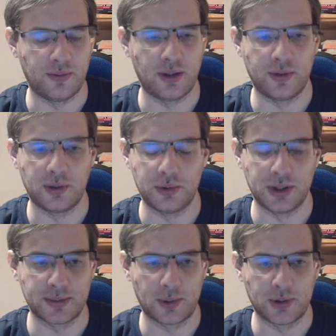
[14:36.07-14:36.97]
where we could
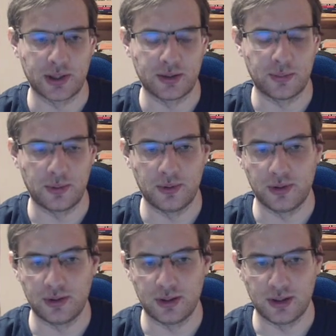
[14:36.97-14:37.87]
just protect the pawn
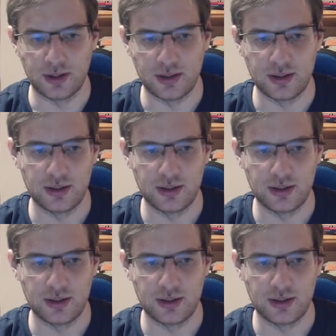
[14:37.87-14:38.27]
on